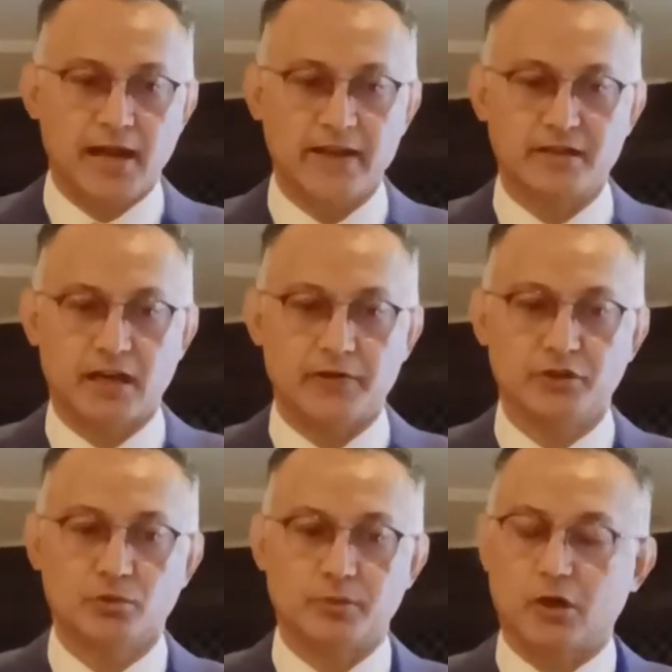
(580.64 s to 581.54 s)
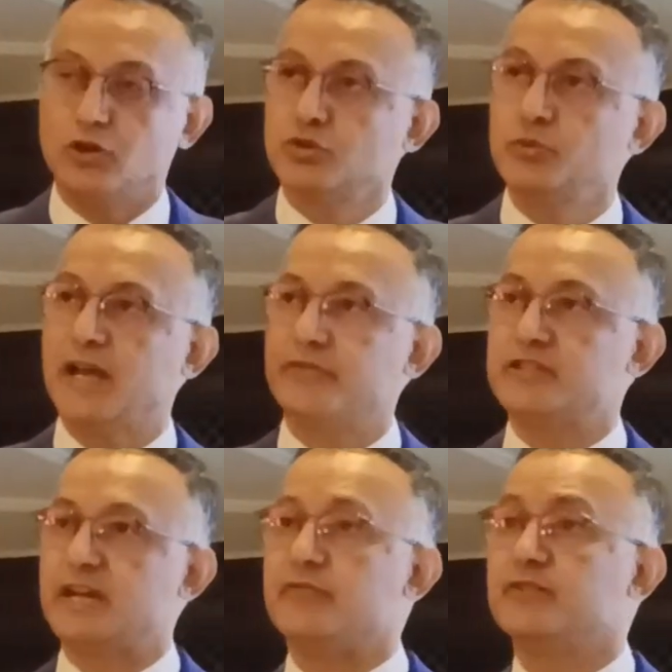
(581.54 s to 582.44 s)
And uh, you know, also we have a
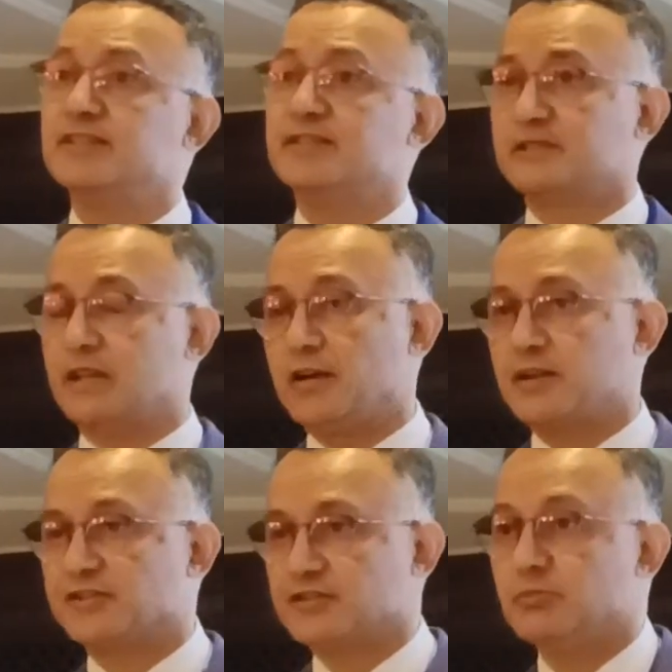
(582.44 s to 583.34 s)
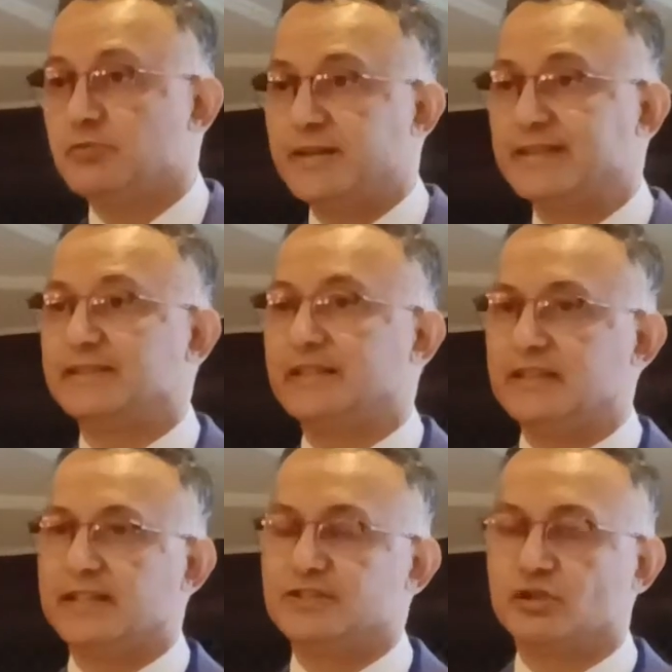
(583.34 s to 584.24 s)
diverse uh, customer base in
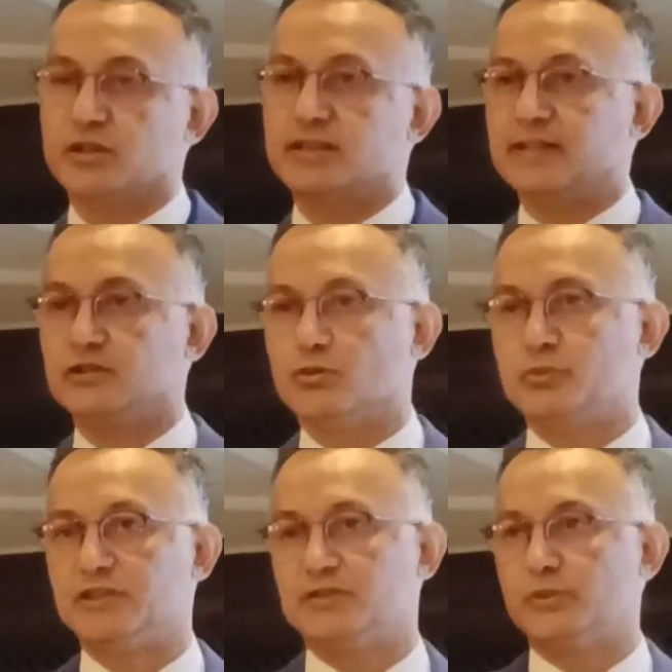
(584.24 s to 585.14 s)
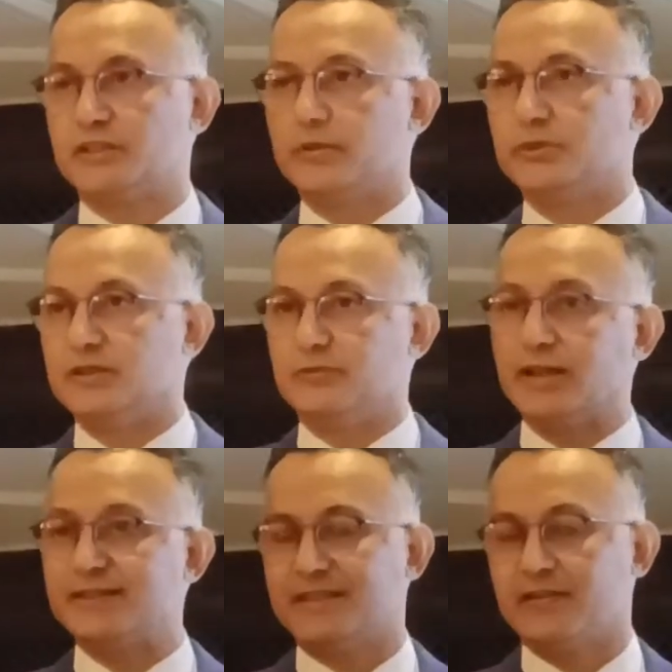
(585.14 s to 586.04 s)
India. It's not that you know we're just working with
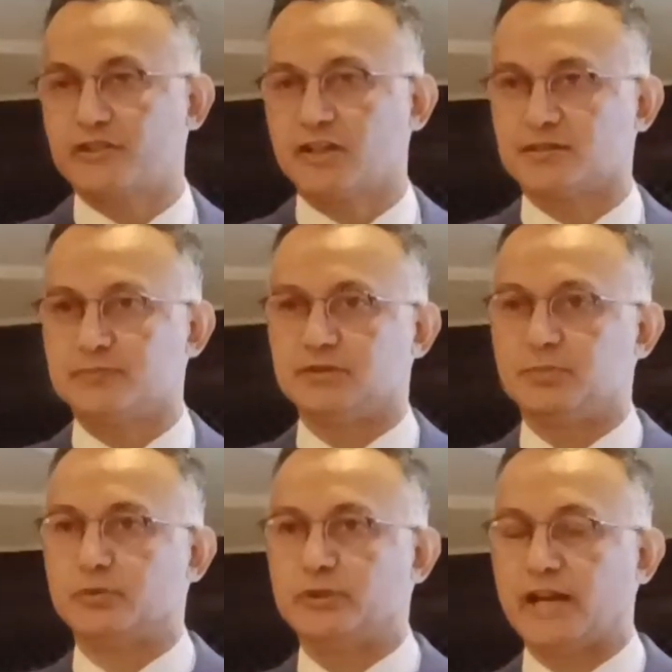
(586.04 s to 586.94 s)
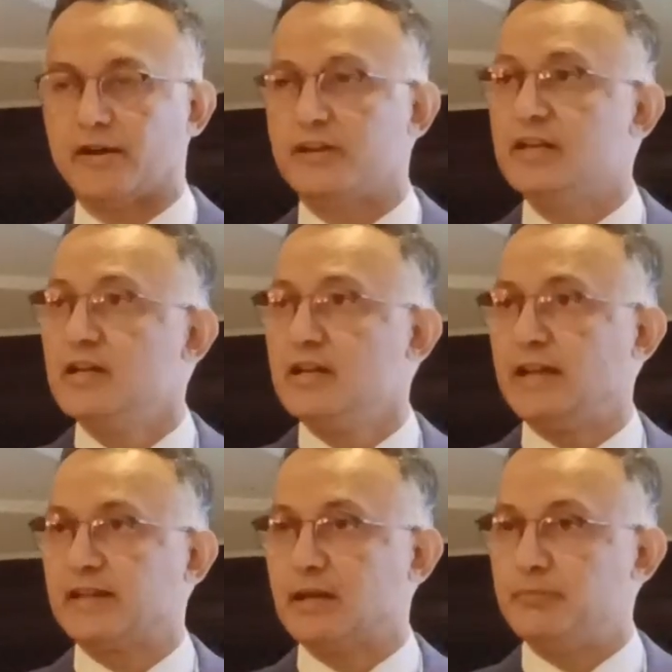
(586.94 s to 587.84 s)
one set of customers, but we have
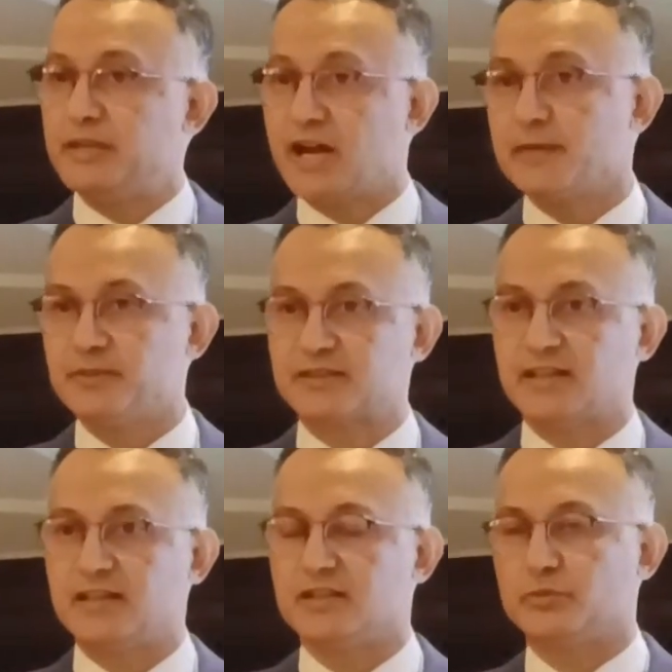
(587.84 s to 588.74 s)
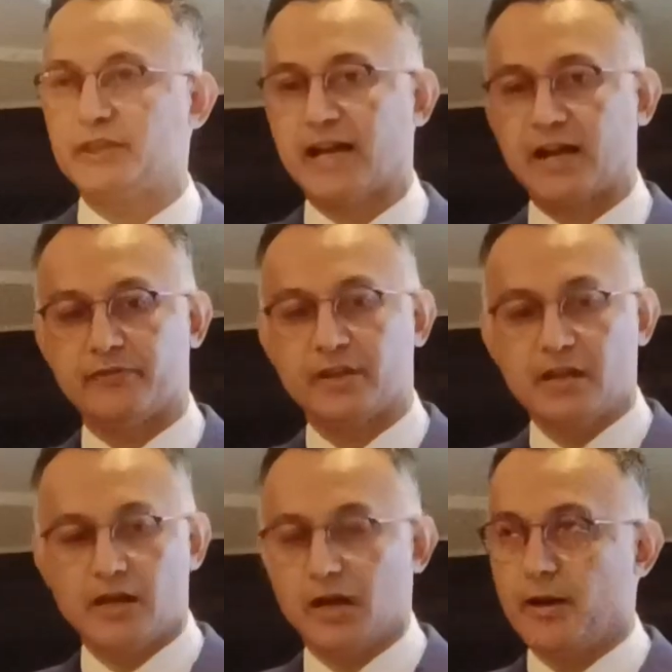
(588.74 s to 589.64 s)
like uh, big hyperscalers, we have
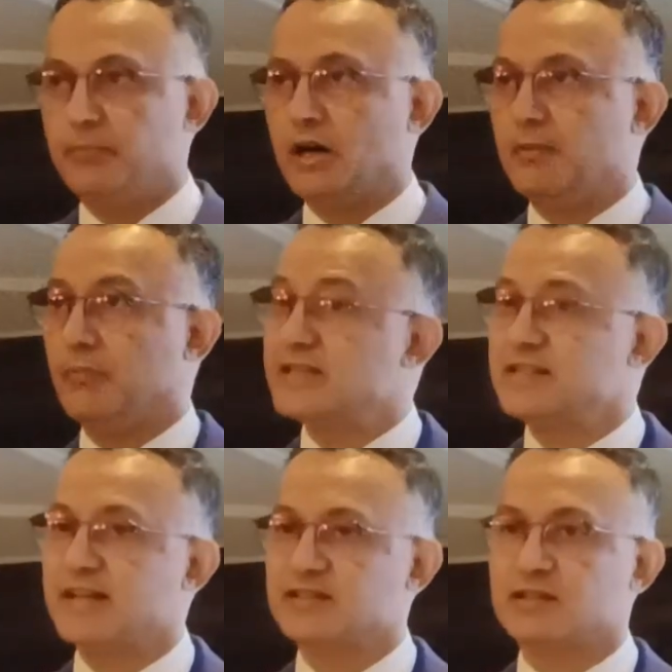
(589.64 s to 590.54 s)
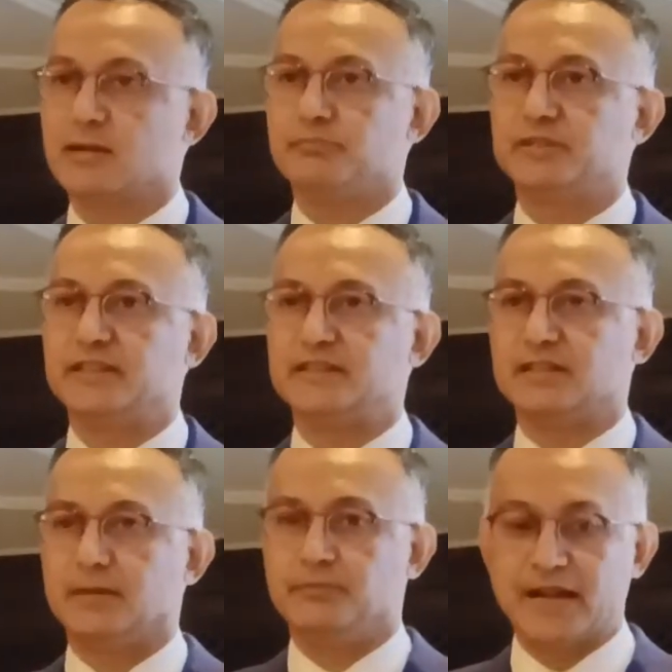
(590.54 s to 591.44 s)
um, uh, multinational
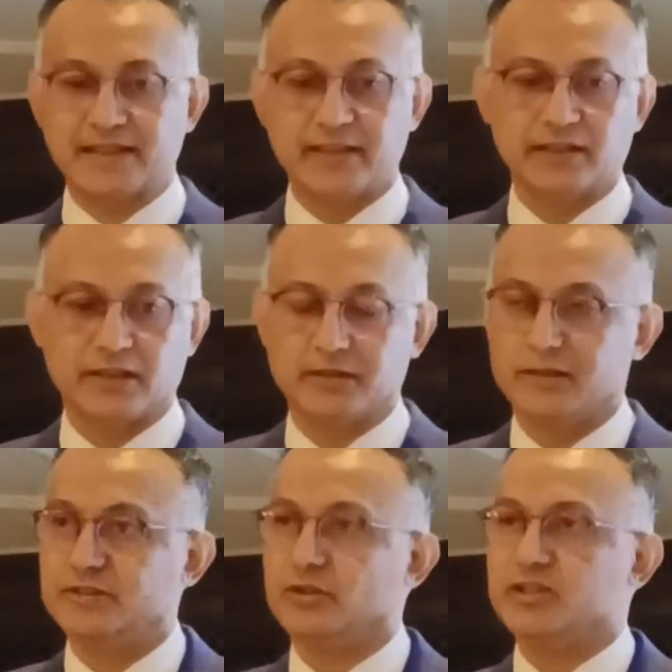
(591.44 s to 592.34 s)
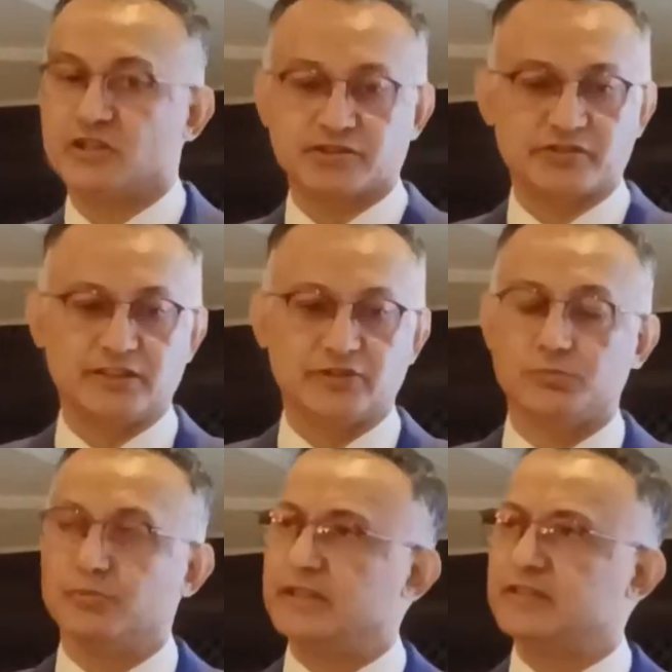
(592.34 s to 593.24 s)
companies, uh, banking uh, you know industry.
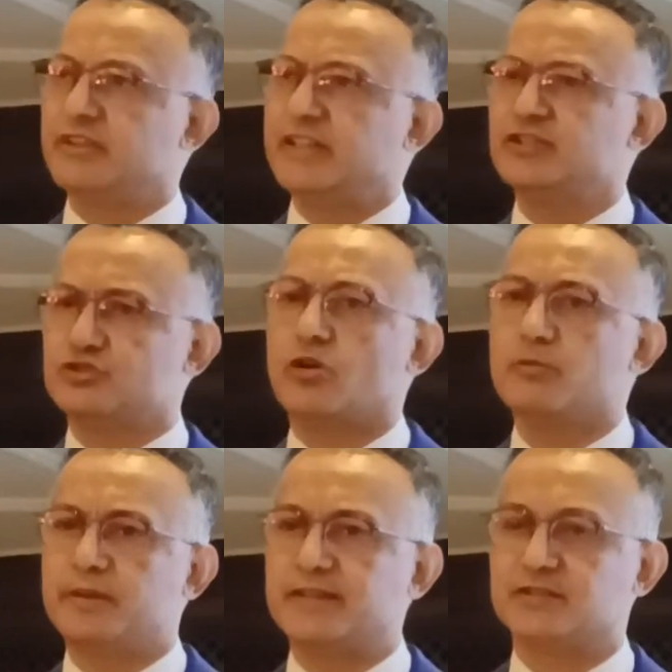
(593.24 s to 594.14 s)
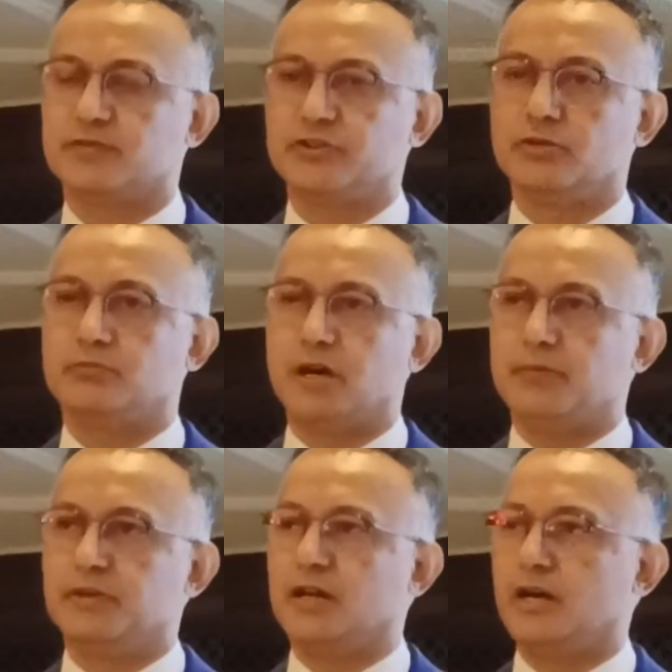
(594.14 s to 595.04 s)
So it's a very strong base of you know
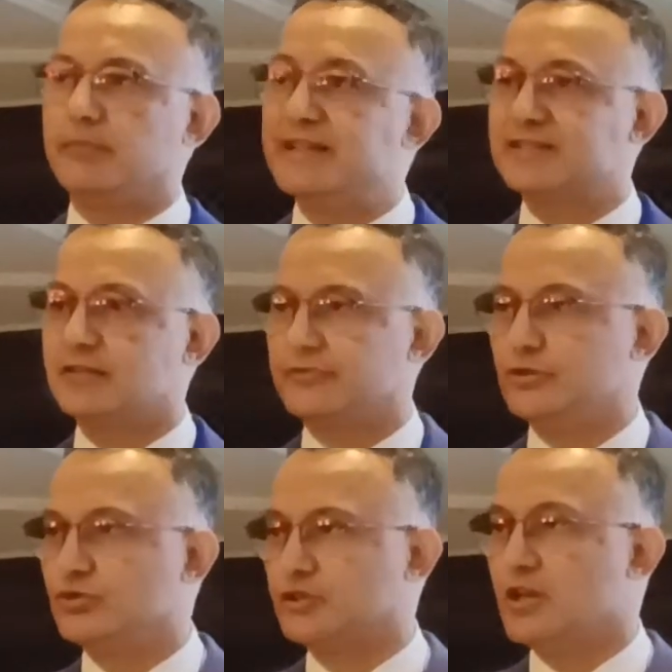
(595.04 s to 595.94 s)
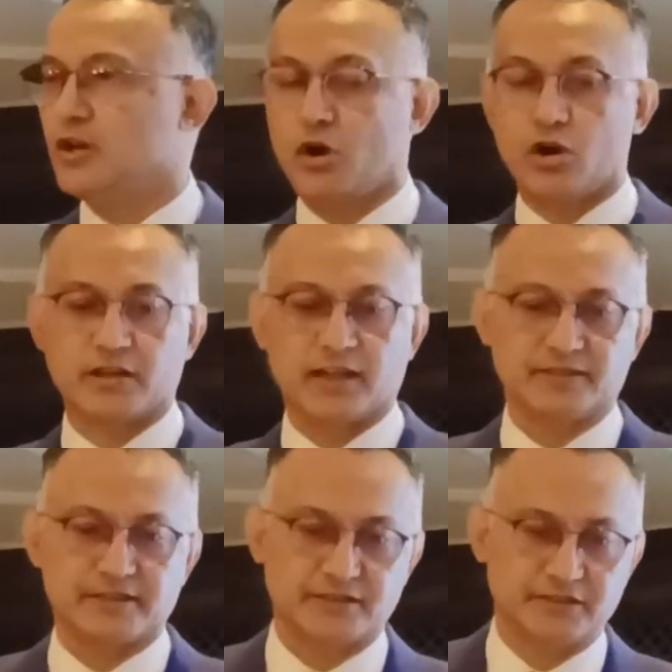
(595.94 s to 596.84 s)
a mix of huge
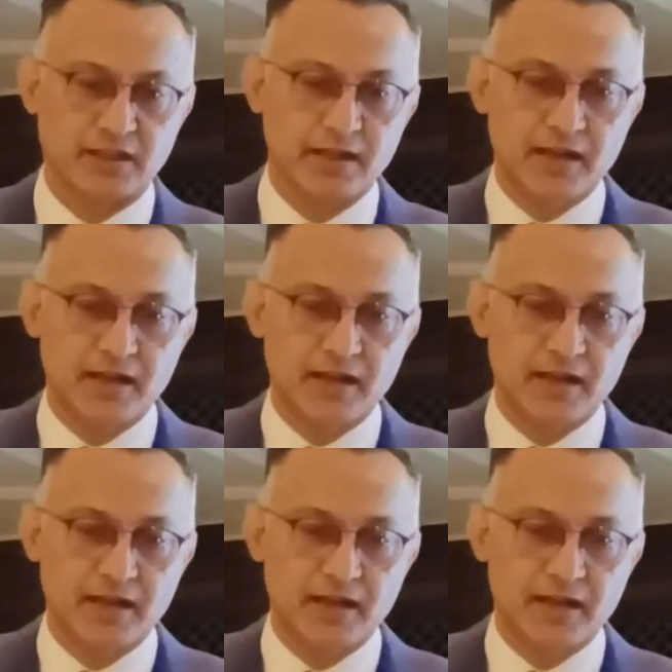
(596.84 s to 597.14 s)
organizations.